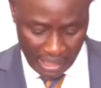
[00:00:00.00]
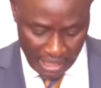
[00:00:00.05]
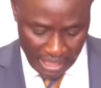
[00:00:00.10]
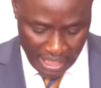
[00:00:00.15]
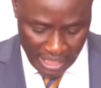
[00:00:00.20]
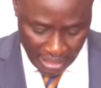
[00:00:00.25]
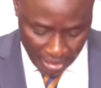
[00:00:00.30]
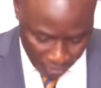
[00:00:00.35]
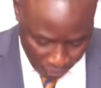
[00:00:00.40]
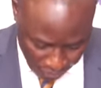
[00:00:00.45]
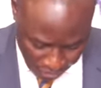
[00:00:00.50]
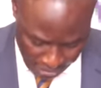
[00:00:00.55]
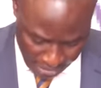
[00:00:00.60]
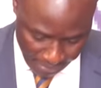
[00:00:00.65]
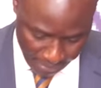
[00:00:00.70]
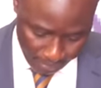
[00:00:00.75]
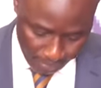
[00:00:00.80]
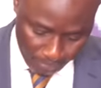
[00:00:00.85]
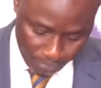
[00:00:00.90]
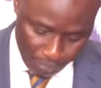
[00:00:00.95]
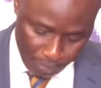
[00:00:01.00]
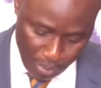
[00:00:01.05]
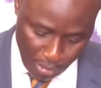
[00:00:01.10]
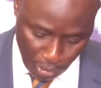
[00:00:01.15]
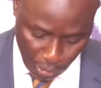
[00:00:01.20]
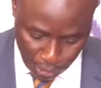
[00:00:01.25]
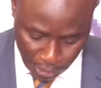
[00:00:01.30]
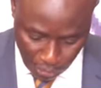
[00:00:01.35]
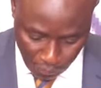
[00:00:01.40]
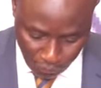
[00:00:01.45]
in a dream
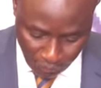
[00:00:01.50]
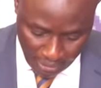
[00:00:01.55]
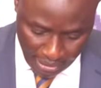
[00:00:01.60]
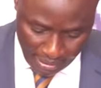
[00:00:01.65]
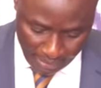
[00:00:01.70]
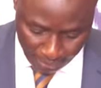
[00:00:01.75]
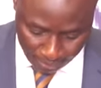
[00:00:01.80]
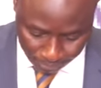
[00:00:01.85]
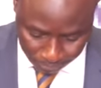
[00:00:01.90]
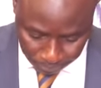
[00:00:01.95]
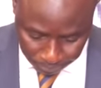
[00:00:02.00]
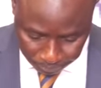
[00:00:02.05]
because of him.